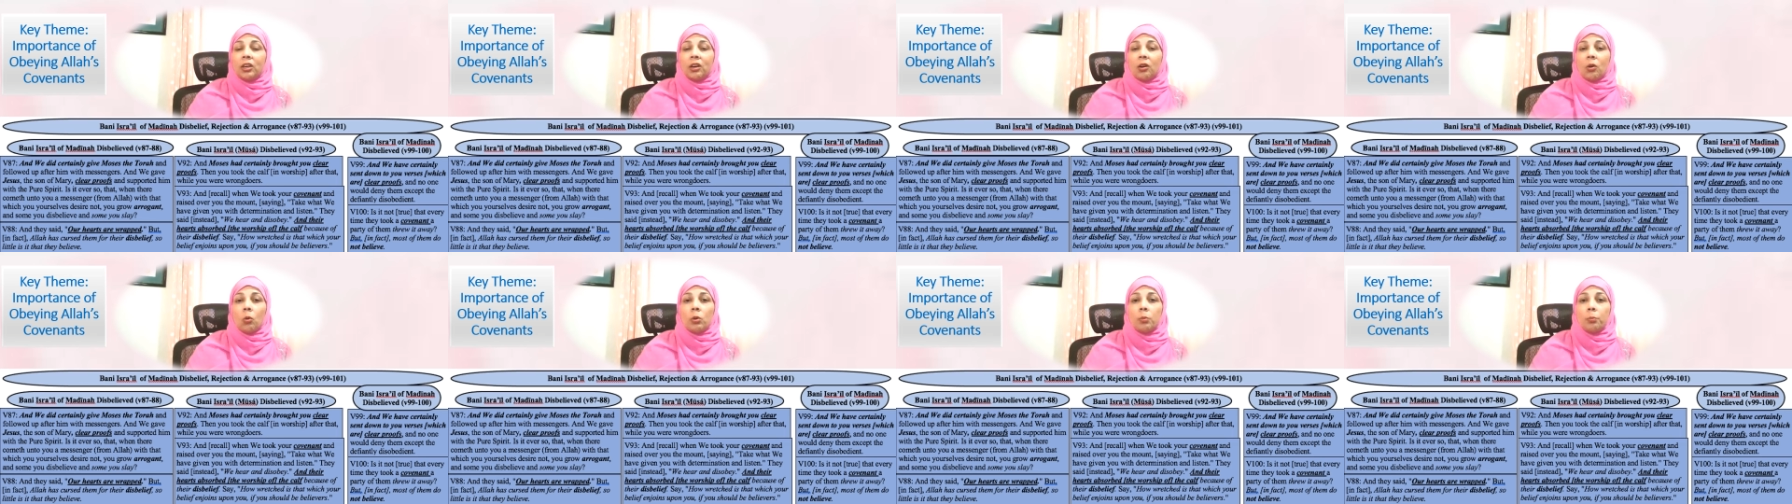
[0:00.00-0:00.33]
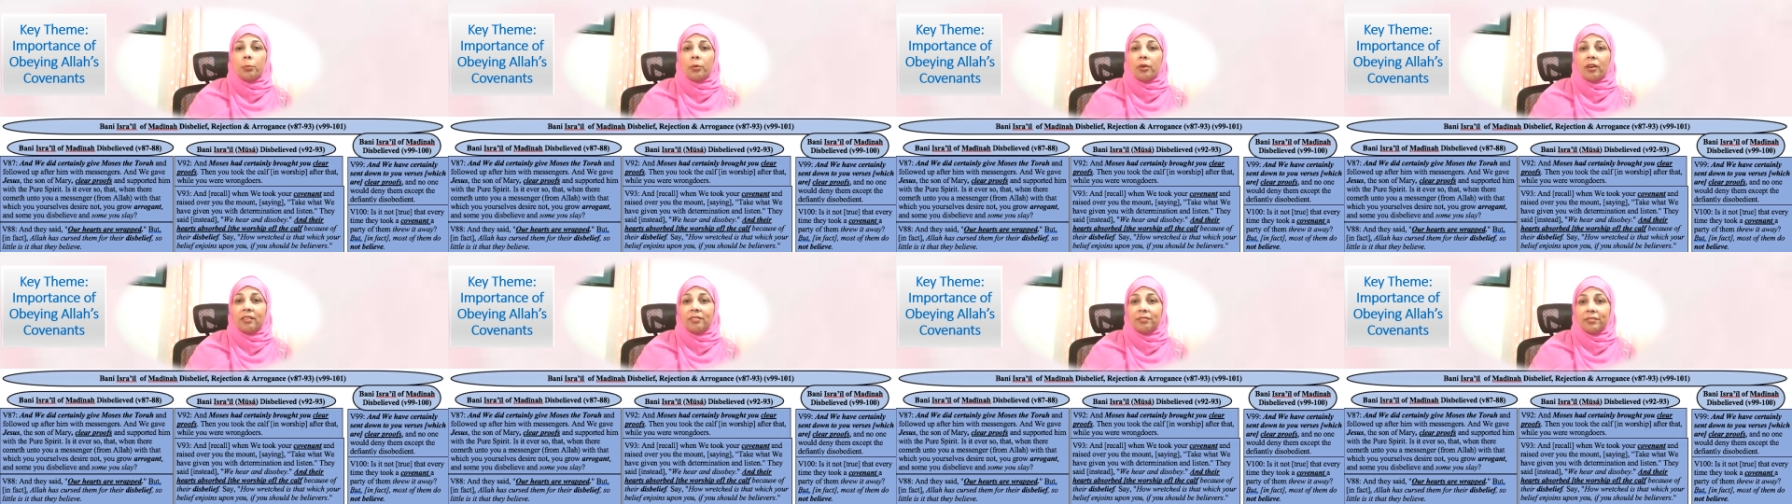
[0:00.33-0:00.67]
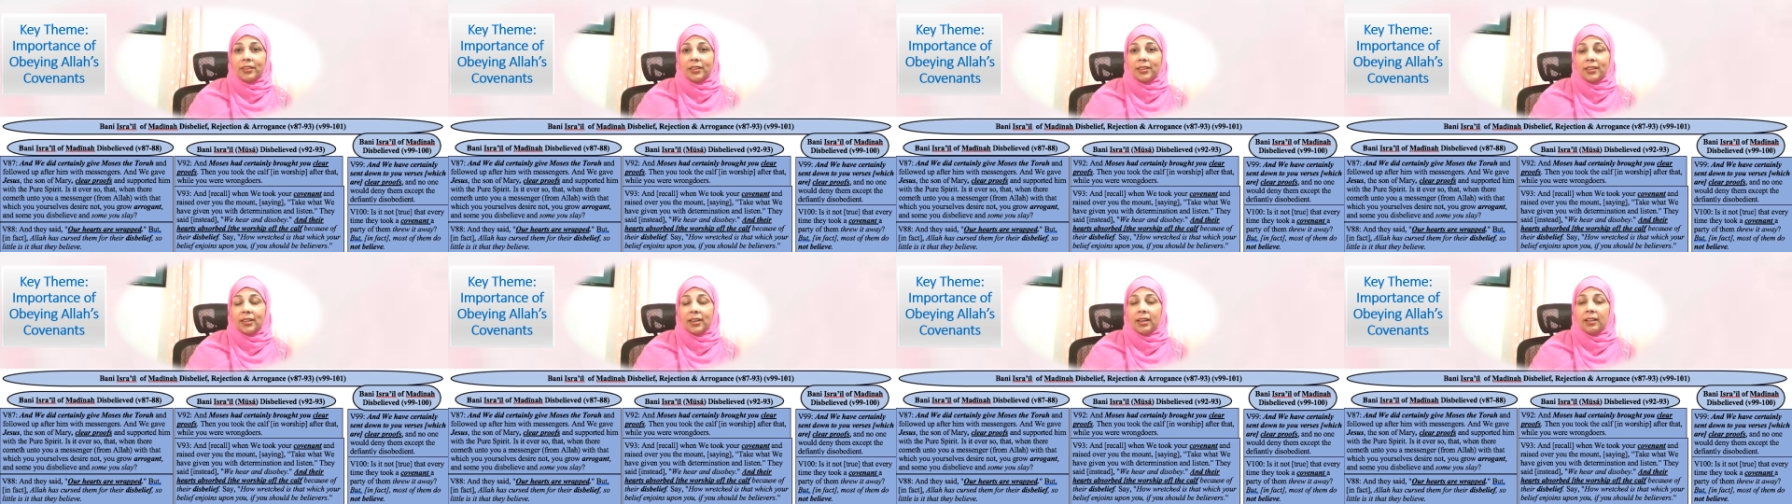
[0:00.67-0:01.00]
own
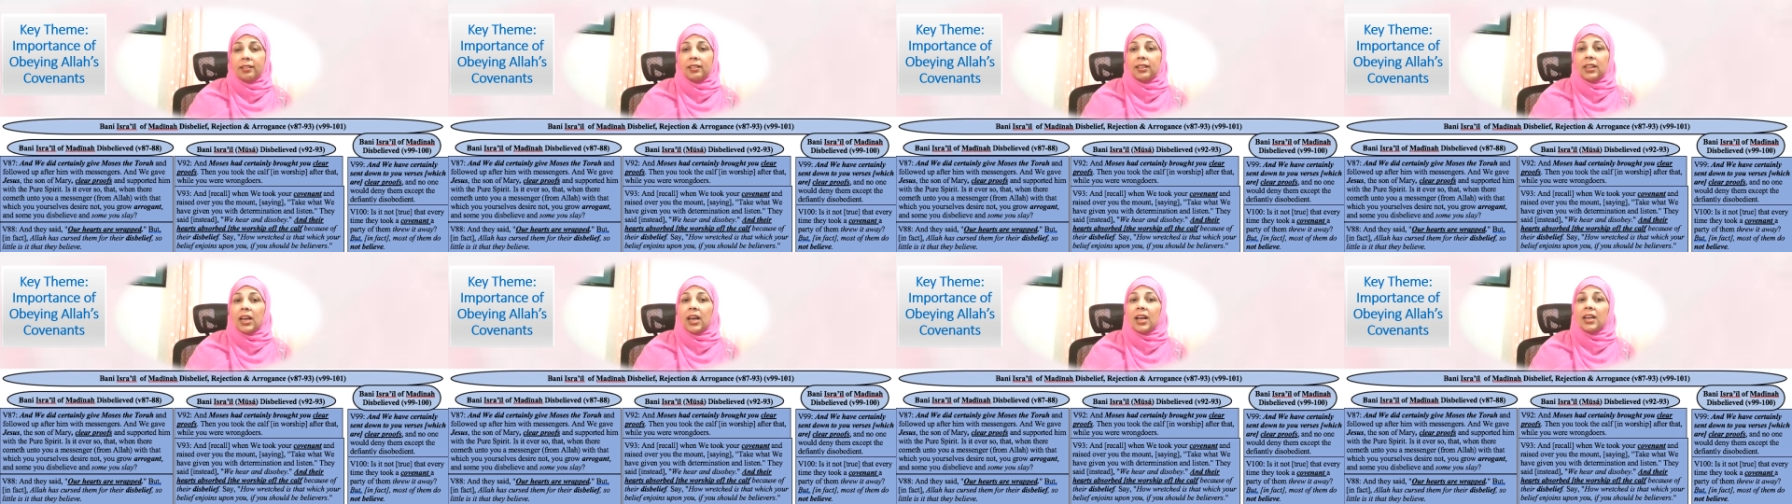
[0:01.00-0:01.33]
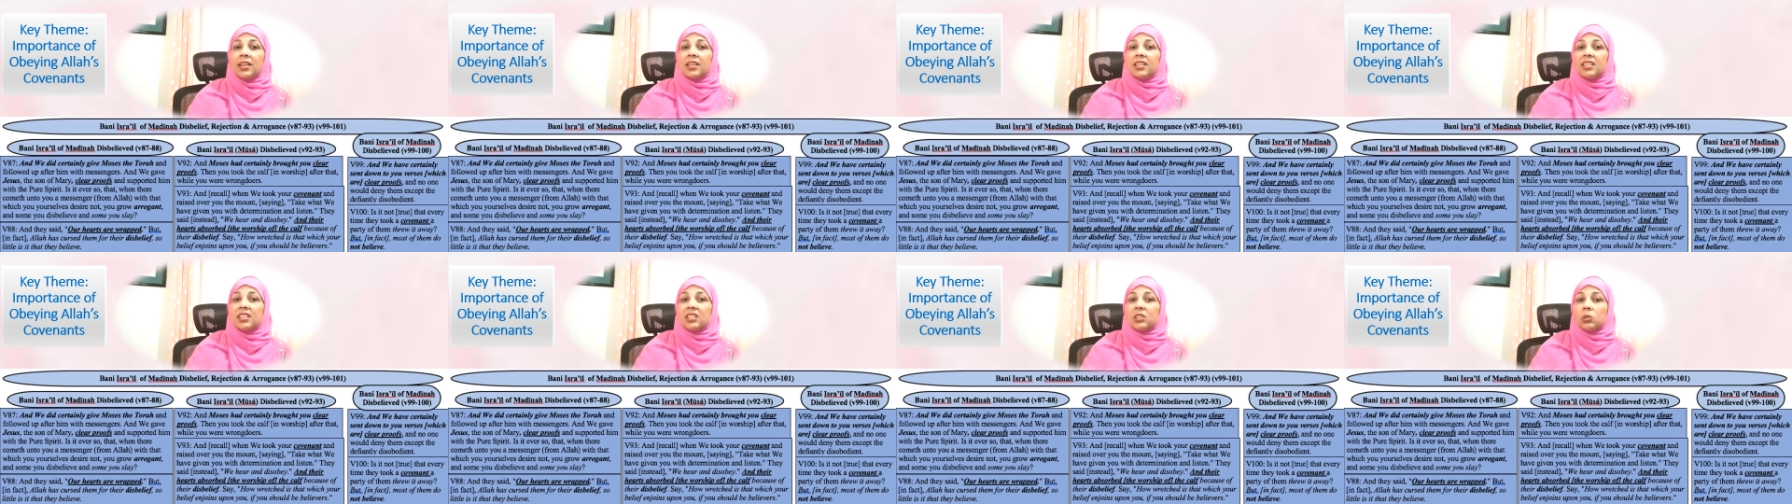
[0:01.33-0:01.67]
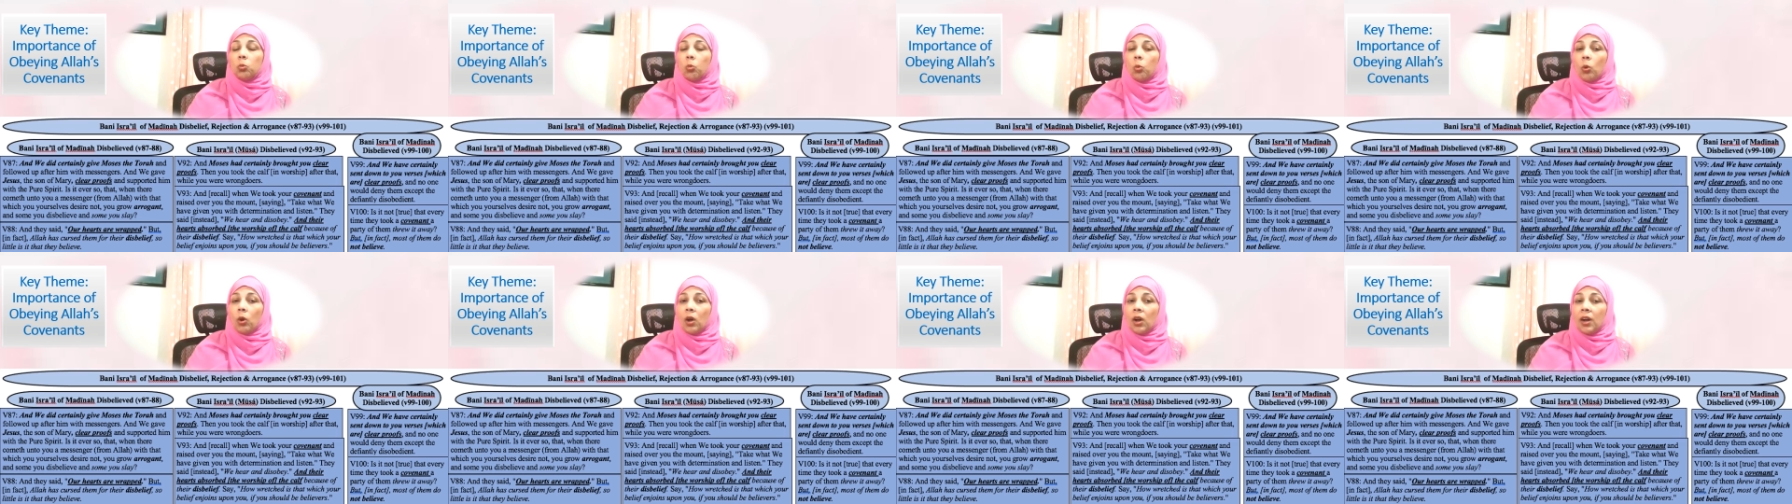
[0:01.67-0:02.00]
prophet, and that is
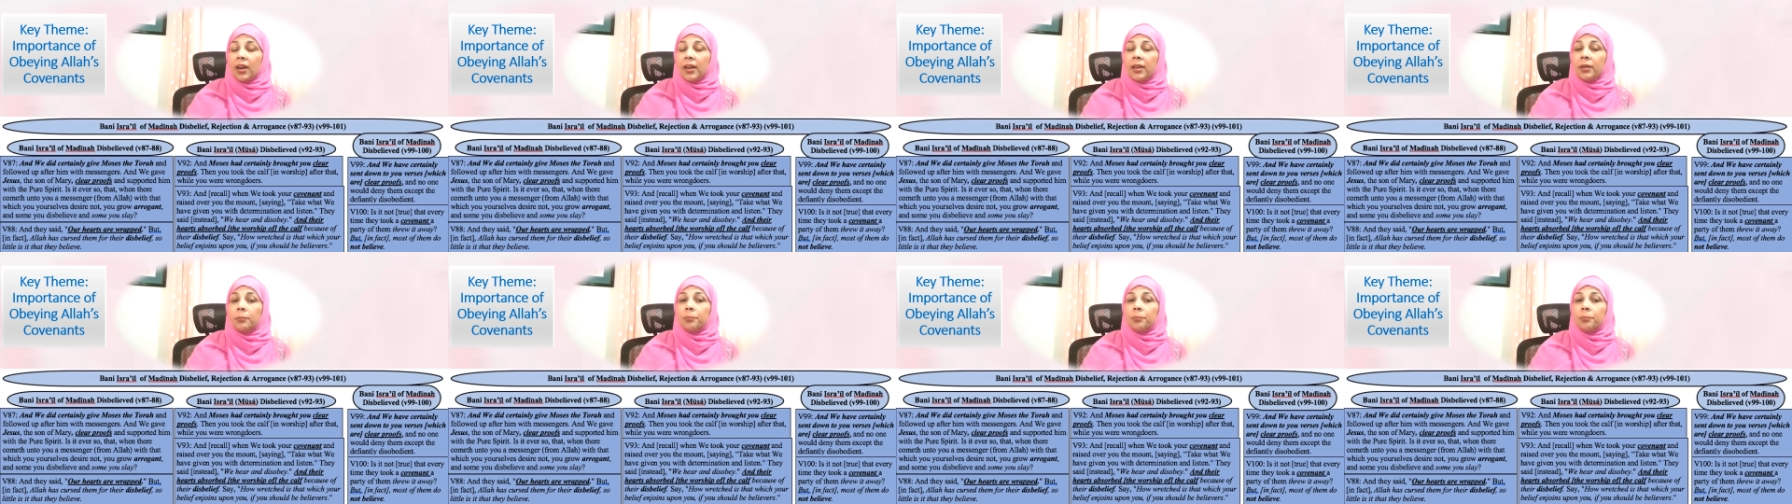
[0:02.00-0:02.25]
why